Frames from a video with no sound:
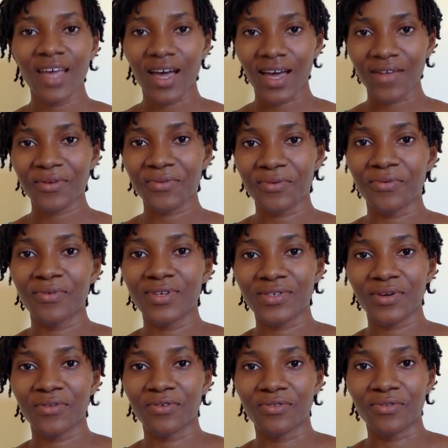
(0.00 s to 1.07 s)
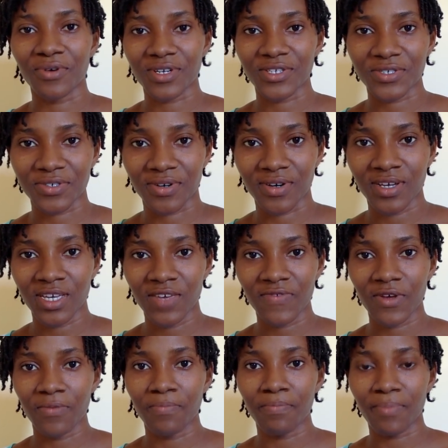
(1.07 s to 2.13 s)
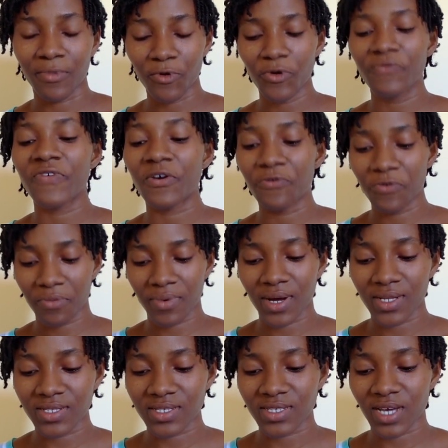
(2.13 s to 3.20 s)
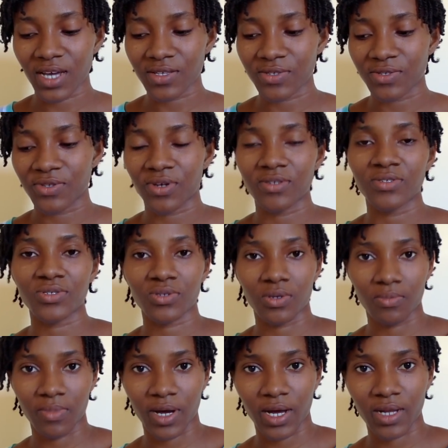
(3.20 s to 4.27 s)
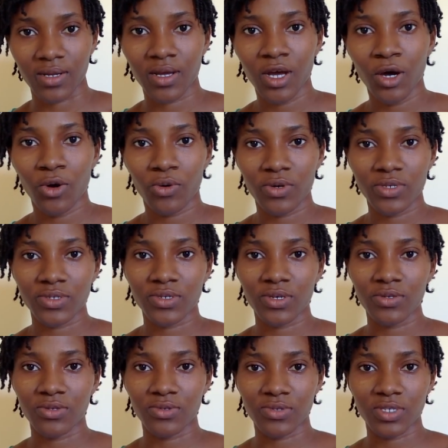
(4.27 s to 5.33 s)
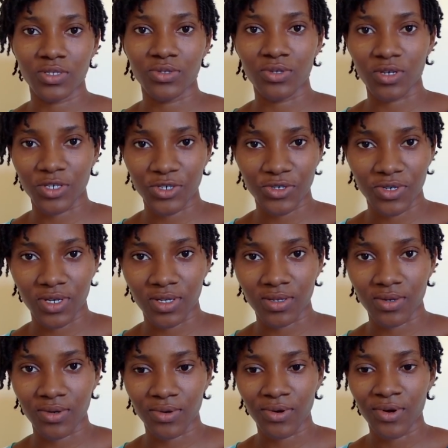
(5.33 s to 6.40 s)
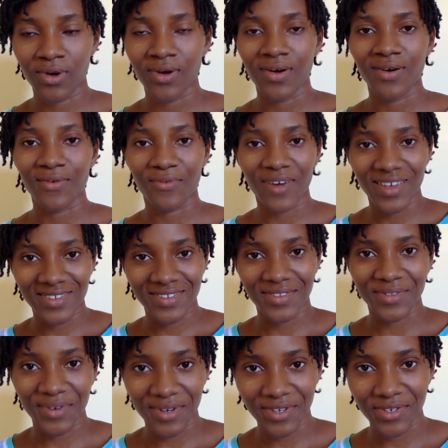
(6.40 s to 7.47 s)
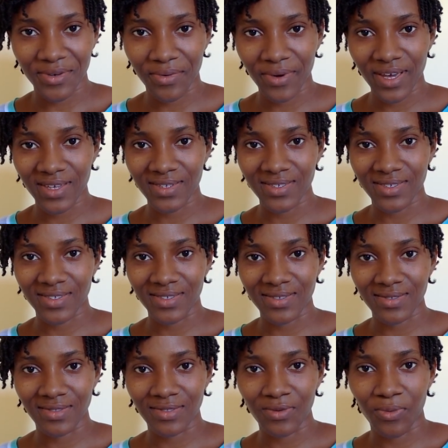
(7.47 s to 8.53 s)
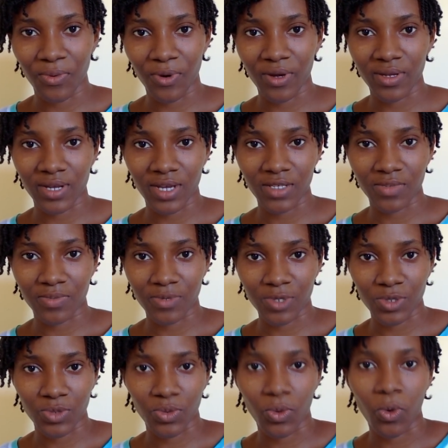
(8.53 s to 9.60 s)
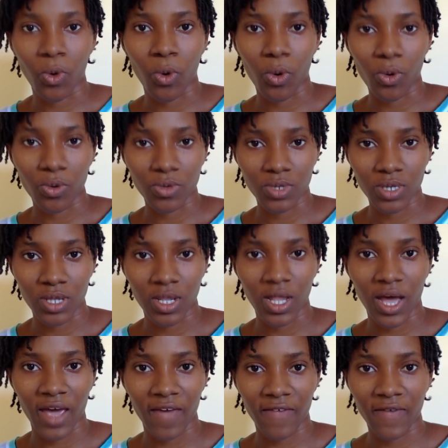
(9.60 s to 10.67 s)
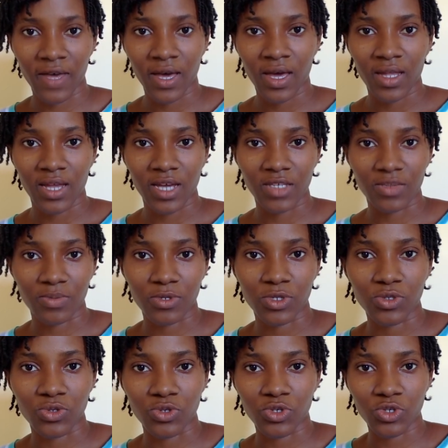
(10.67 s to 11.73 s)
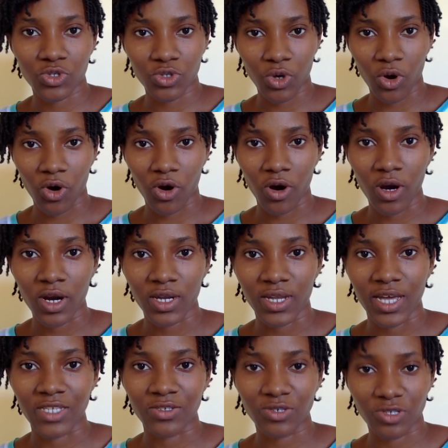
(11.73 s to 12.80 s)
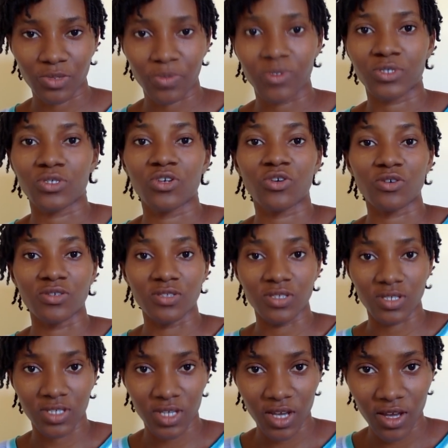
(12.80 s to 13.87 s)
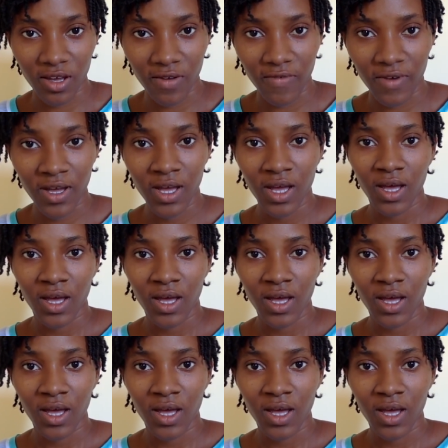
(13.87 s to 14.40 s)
I don't know who is going to nurture. If a woman decides to turn into a man, who is going to do the nurturing? Where is the nurture? Where is the one that is supposed to hold life, that is supposed to store, that is supposed to conserve,